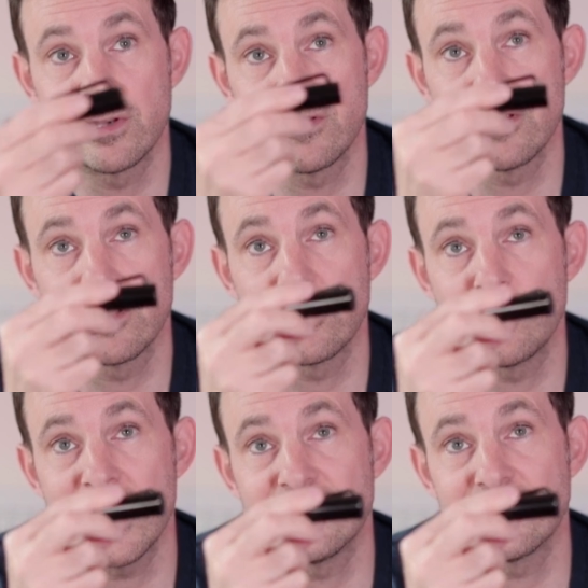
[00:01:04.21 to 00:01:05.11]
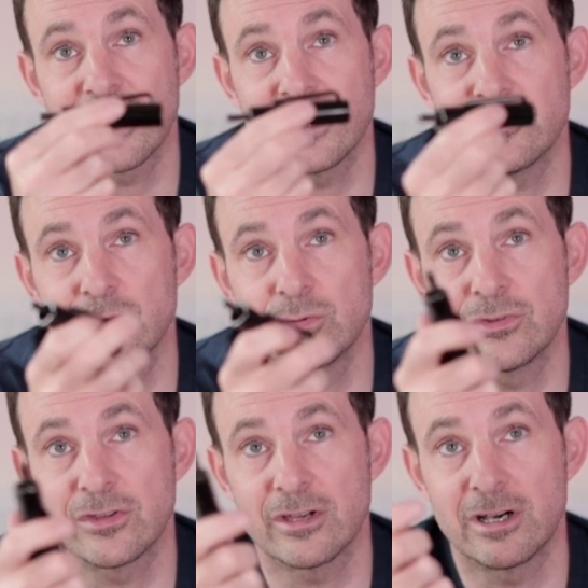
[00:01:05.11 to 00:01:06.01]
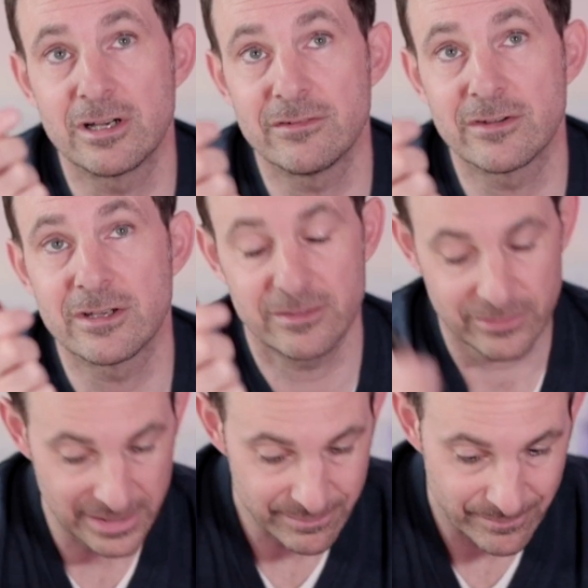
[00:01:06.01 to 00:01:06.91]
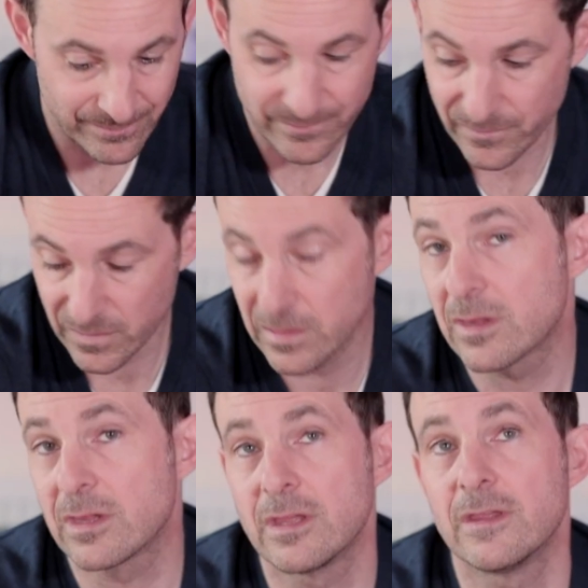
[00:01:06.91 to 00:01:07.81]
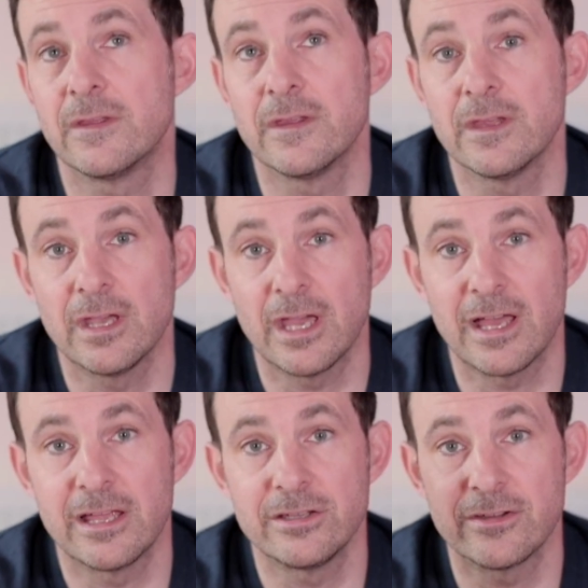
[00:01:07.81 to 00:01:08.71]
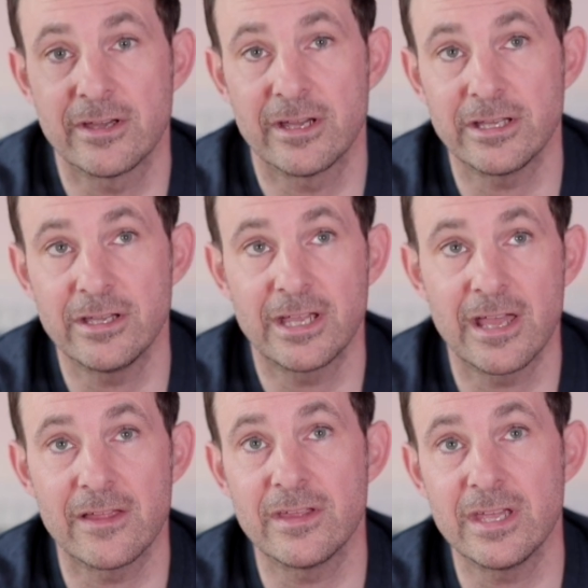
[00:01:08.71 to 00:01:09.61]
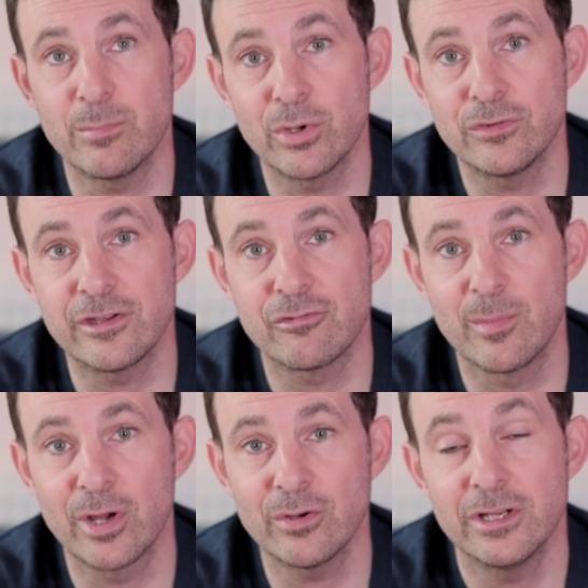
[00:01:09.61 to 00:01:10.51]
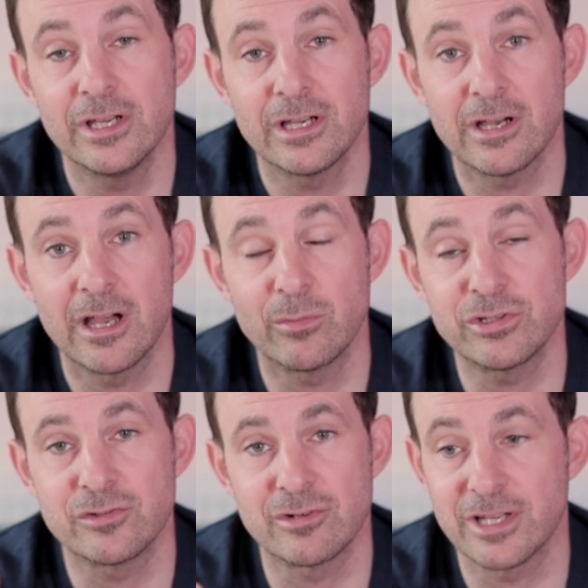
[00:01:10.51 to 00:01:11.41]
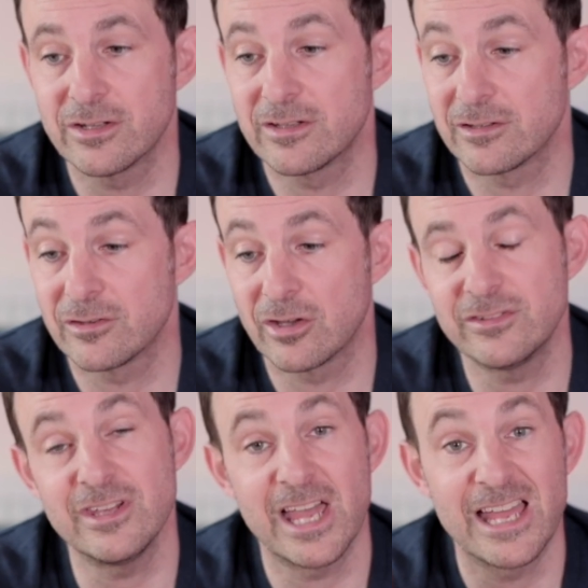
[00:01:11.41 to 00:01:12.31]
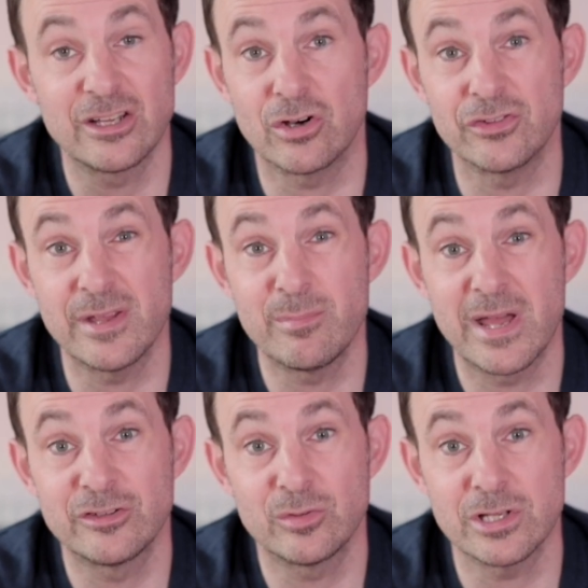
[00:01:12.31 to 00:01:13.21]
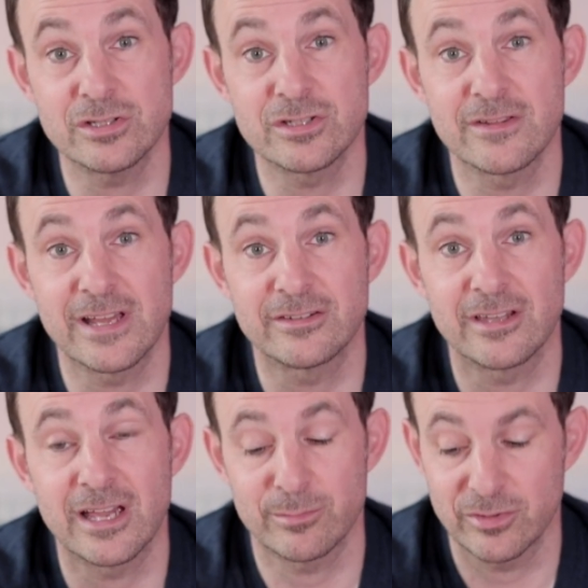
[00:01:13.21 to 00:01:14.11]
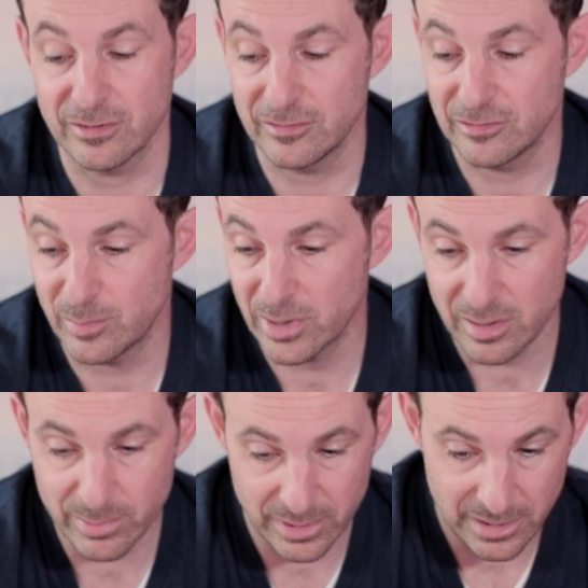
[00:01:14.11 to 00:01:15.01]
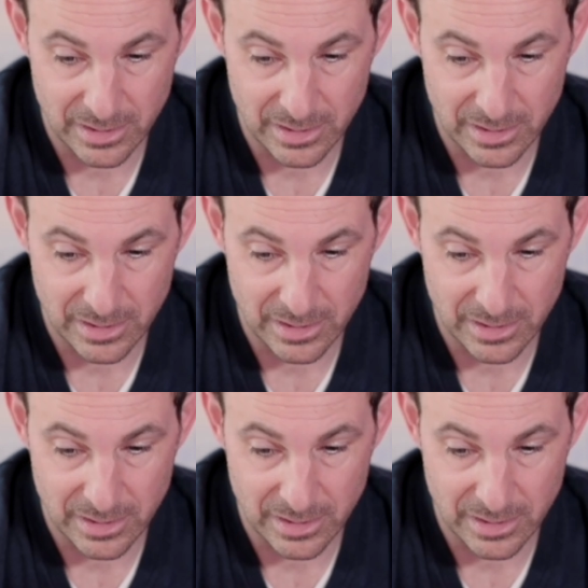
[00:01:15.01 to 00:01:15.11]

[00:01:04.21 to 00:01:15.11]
one of the better skate tools that I've seen. And you get the boosted remote, which is really good. It's nice in your hand, got a dead man switch, so that's absolutely superb.